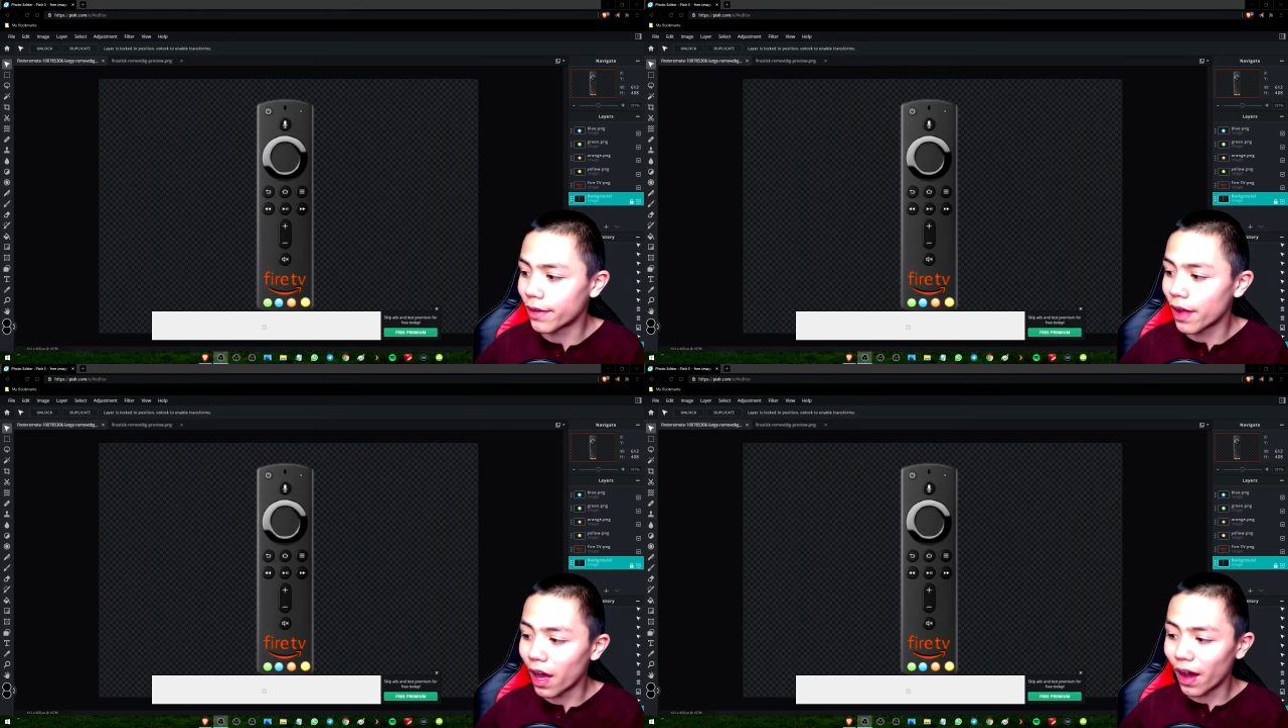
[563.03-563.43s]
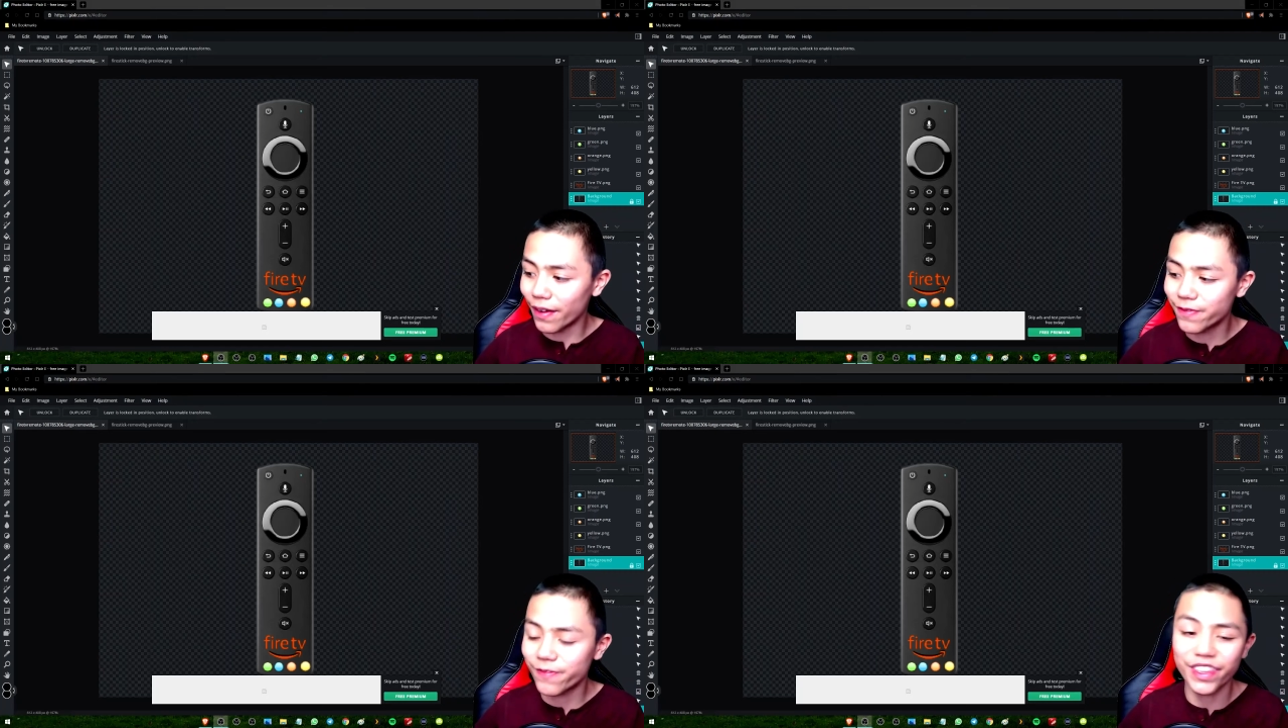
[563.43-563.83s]
of
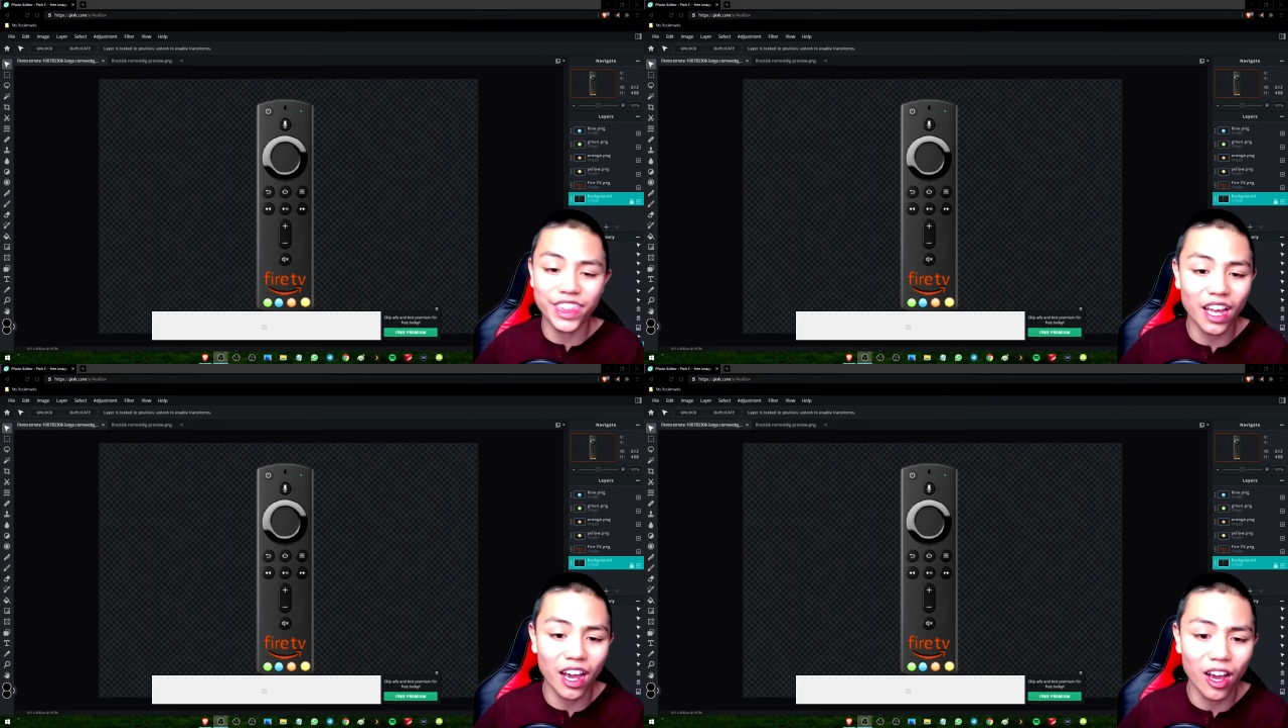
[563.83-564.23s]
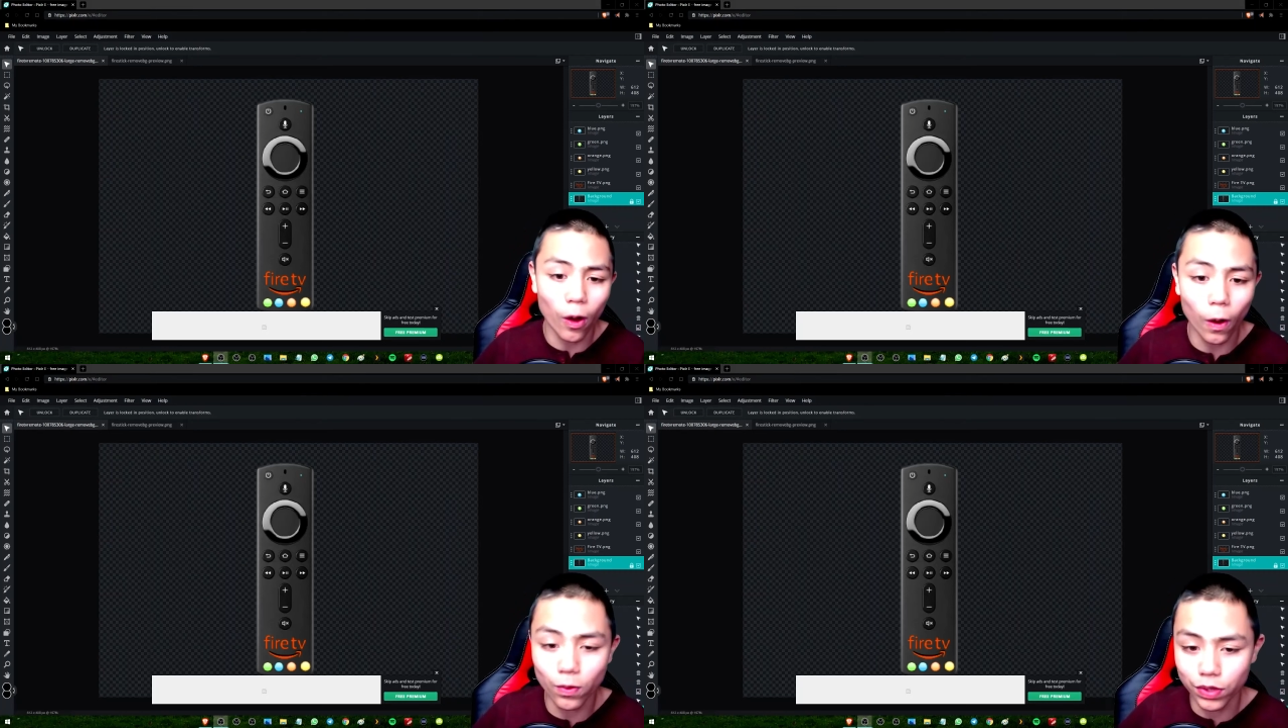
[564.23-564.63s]
the
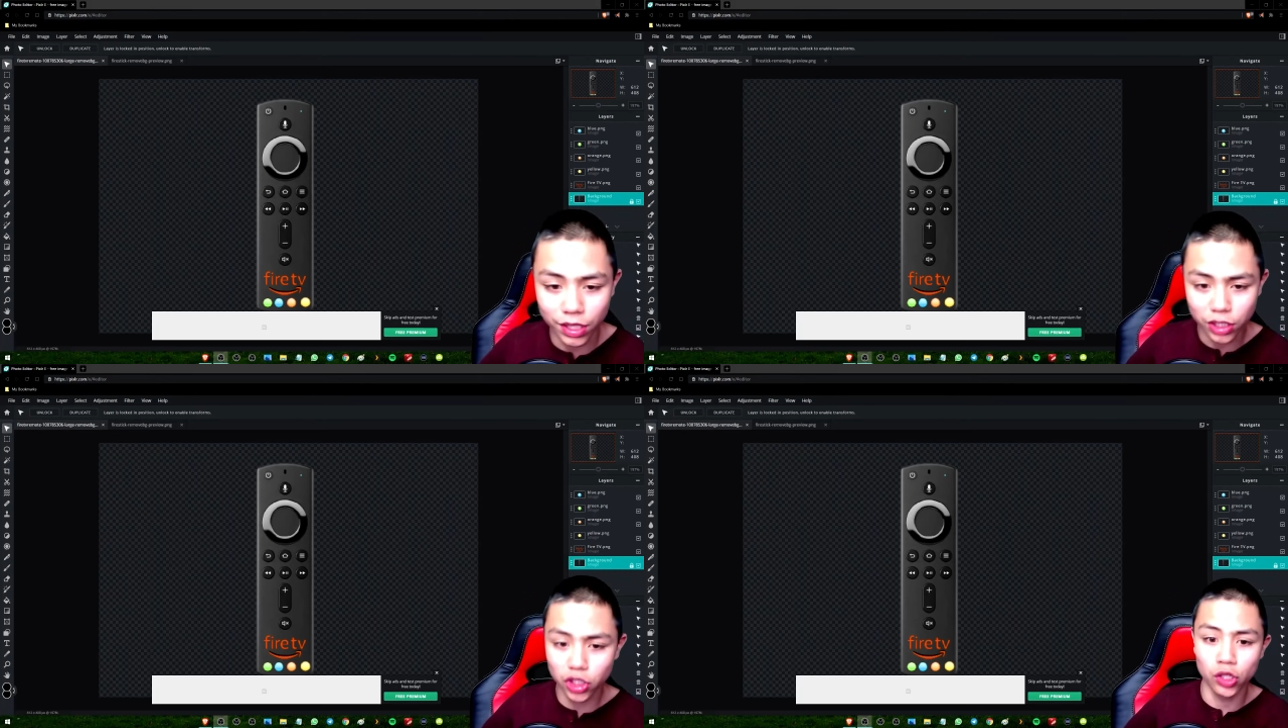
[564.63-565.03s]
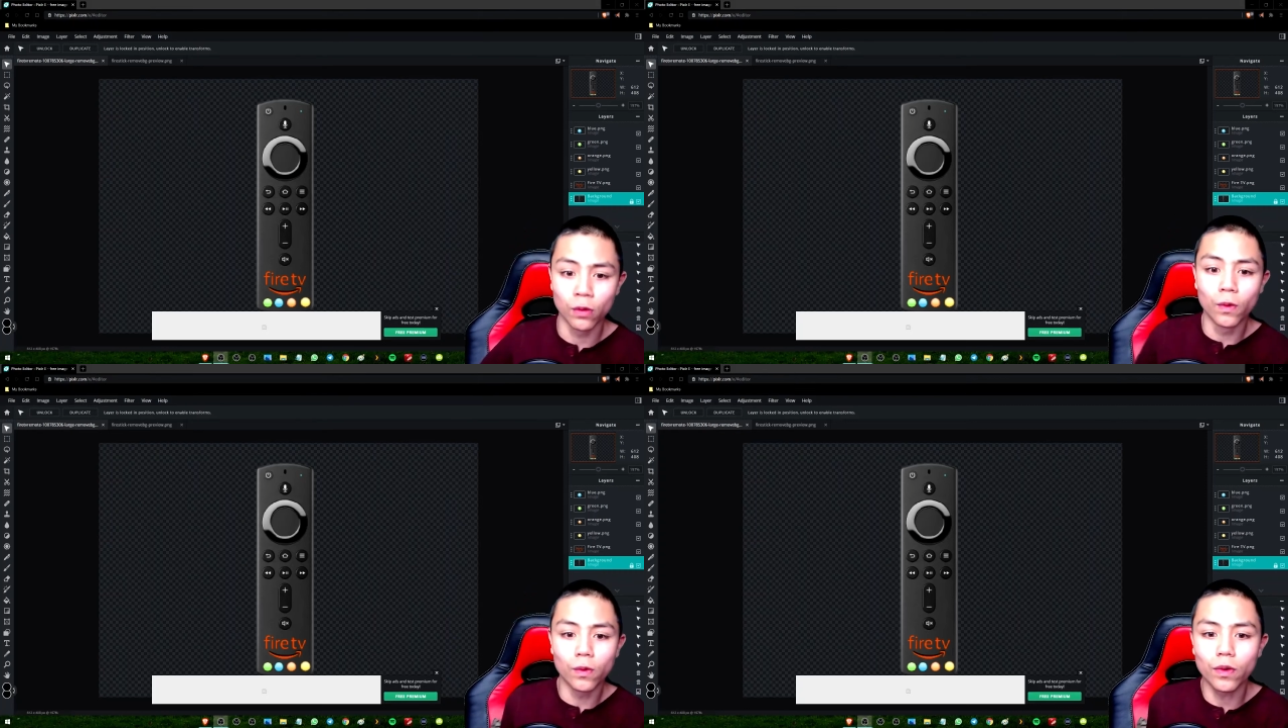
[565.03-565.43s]
orange
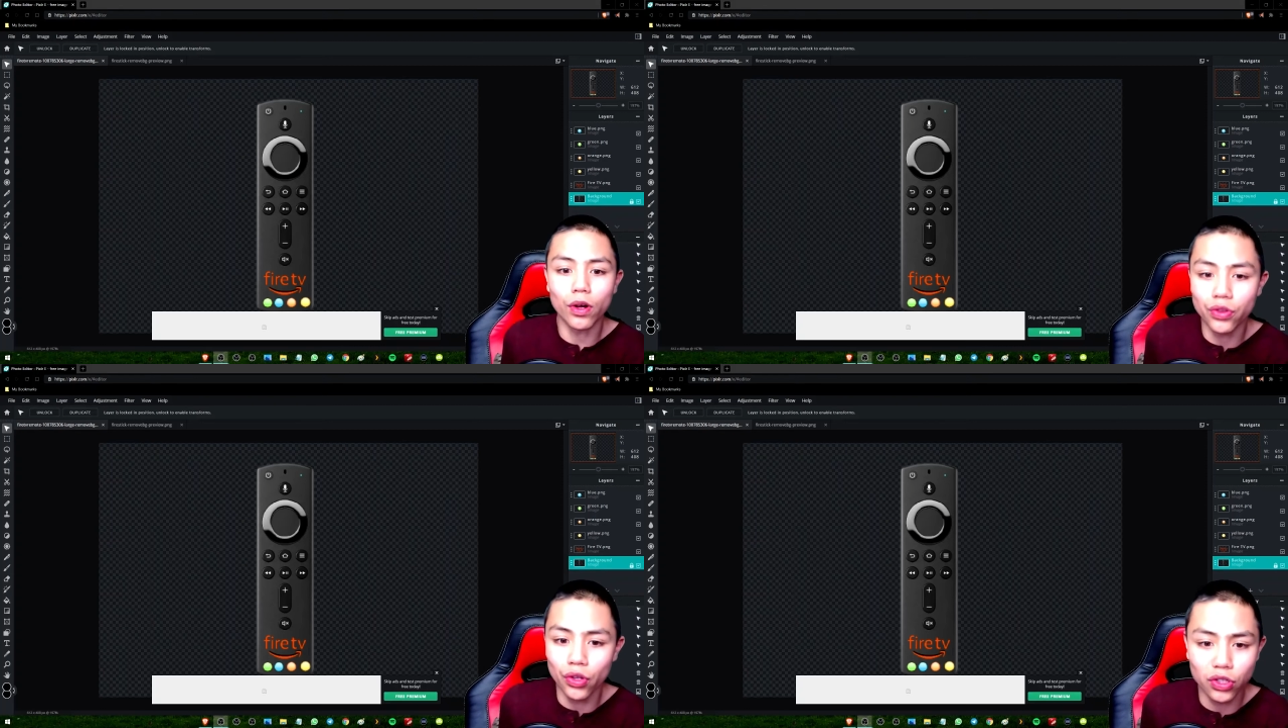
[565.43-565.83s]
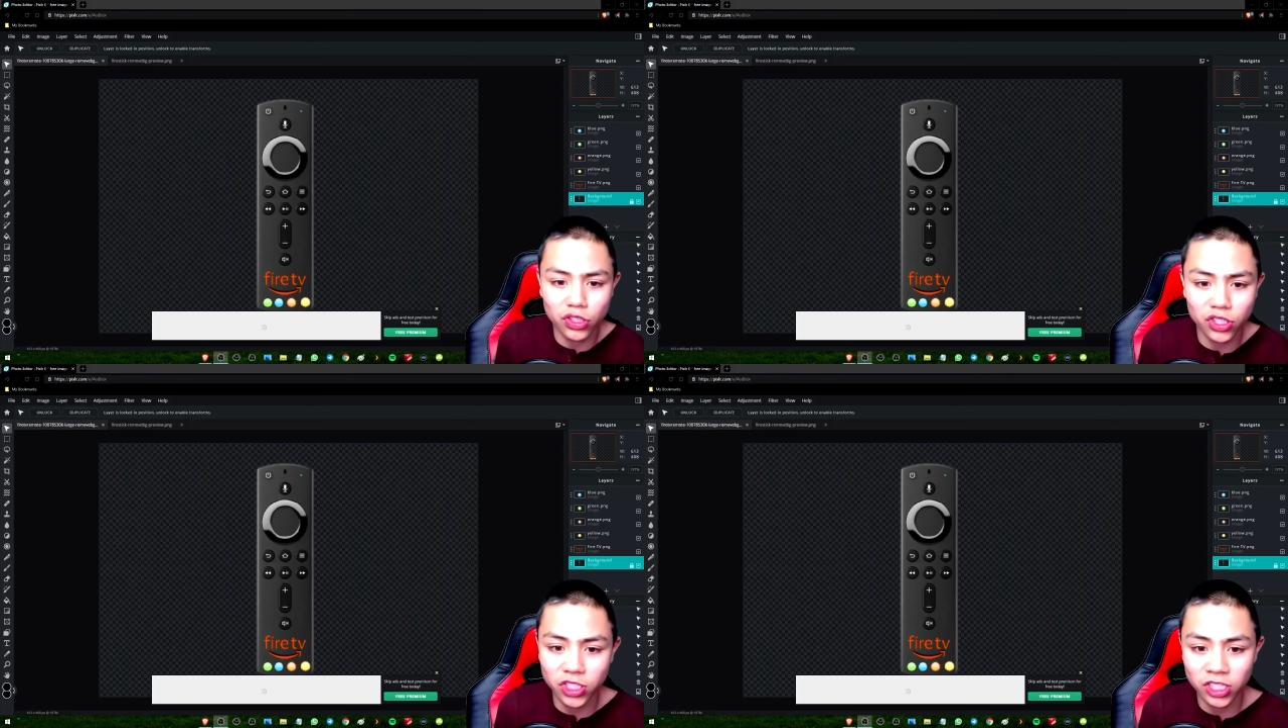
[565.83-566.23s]
one looks